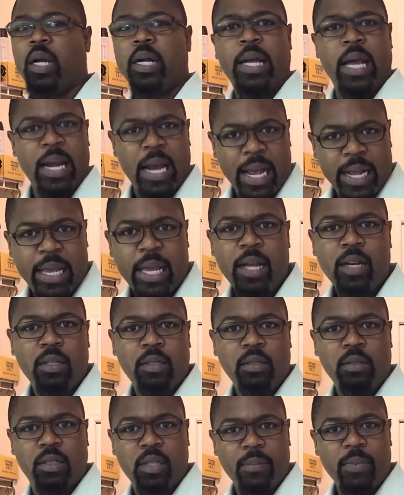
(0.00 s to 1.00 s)
can I get
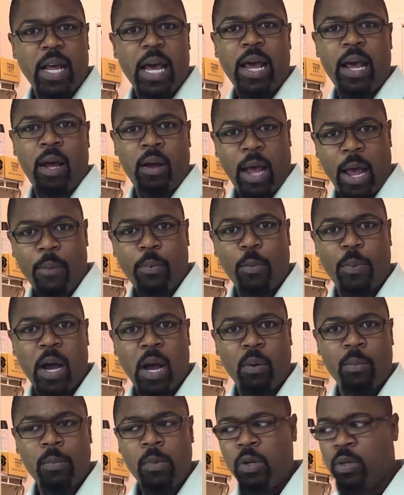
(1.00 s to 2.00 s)
some of that Apple
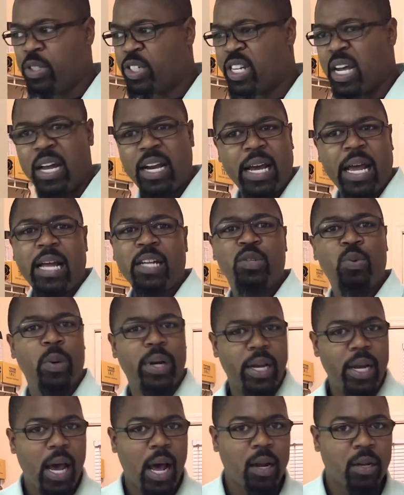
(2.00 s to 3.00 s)
Pie Moonshine? I got
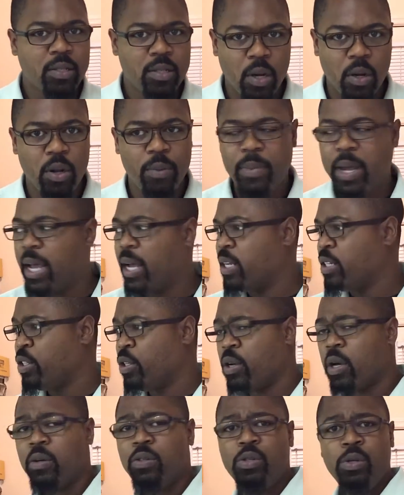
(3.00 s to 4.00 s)
$20 on it, man.
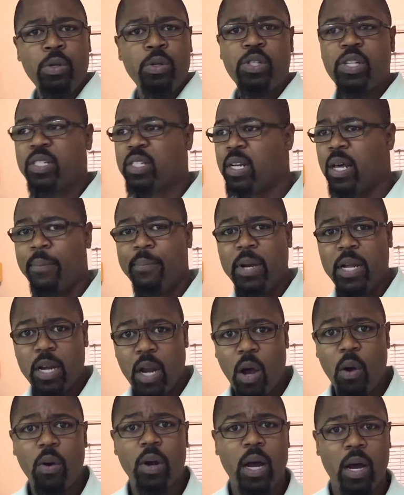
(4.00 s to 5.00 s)
You know, you just let me
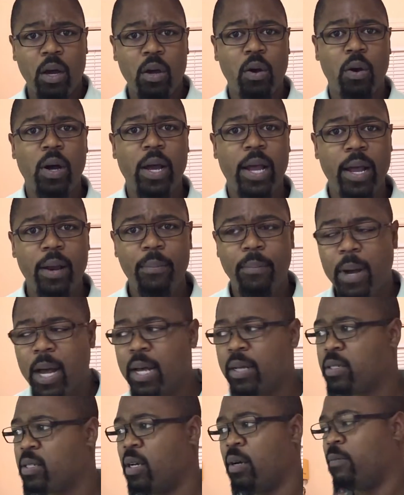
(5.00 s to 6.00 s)
know and I'll go ahead and
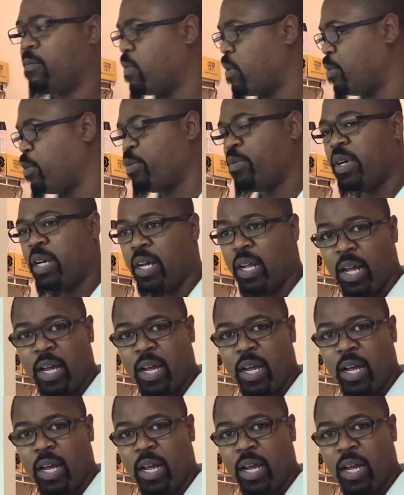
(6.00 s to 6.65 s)
buy some from him.